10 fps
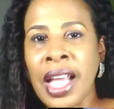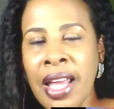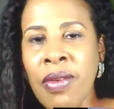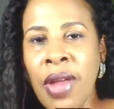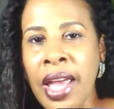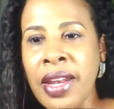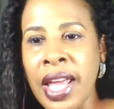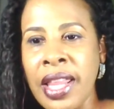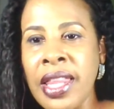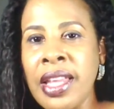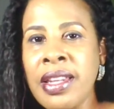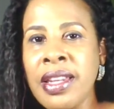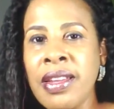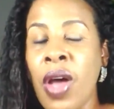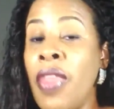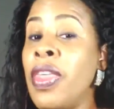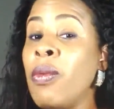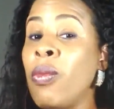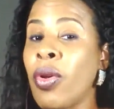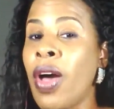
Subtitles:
and then what'll